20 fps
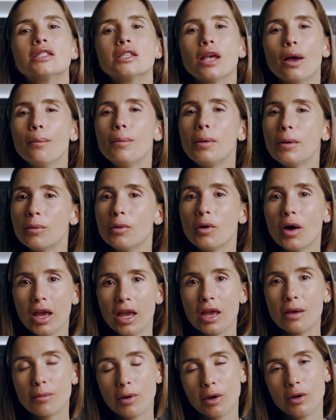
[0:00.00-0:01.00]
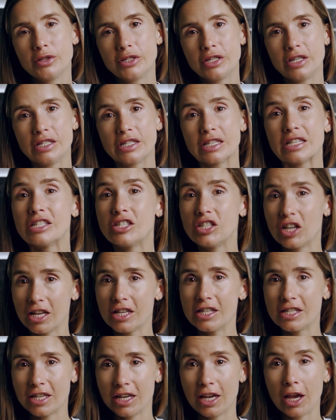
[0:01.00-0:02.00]
Some people hate emojis,
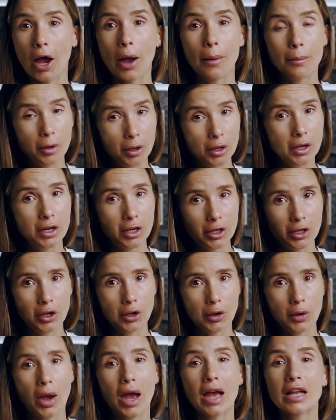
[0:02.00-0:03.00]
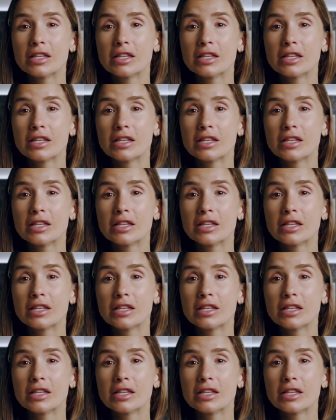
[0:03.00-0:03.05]
Gen Z, I'm looking at you,